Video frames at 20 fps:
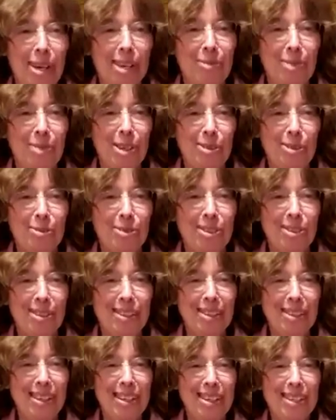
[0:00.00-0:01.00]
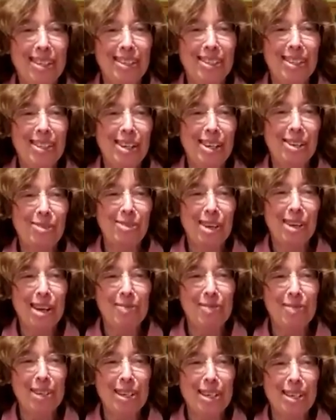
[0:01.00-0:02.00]
don't say grab
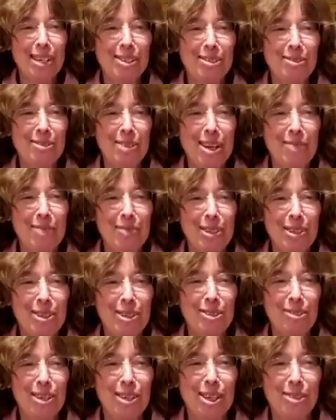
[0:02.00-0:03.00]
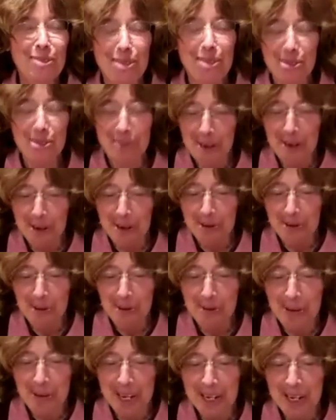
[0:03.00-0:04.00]
and eat, grab and drink when you go to a
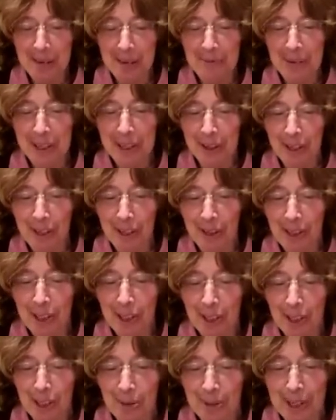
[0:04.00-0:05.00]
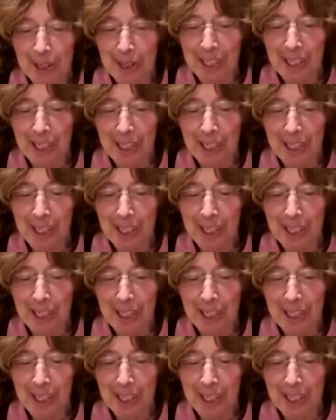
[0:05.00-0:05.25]
wedding, but look, this is what it's